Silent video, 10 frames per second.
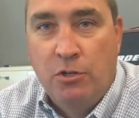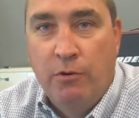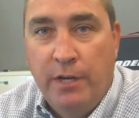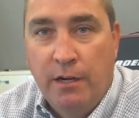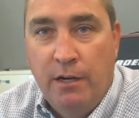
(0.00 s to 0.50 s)

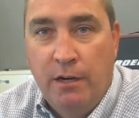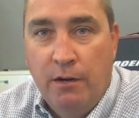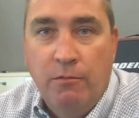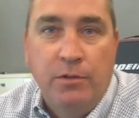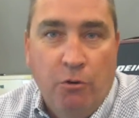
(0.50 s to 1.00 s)
going,
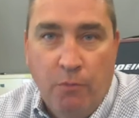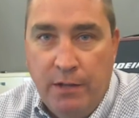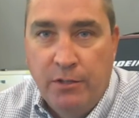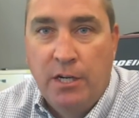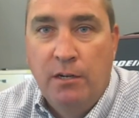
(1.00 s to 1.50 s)

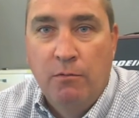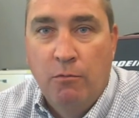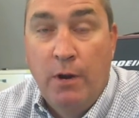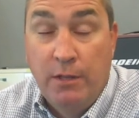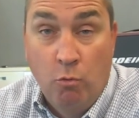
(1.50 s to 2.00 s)

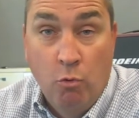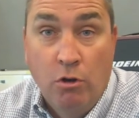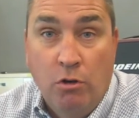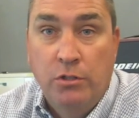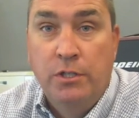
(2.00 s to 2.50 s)
around the world,